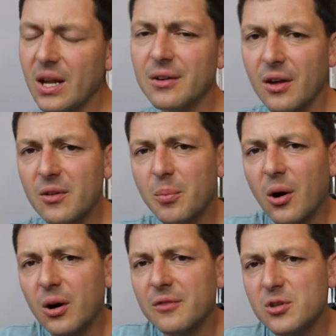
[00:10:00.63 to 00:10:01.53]
another
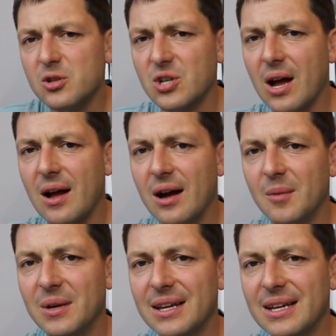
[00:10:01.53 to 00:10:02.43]
part of your
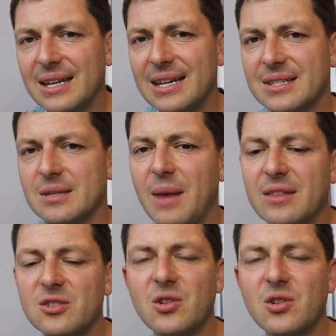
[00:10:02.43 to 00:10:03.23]
job is to make the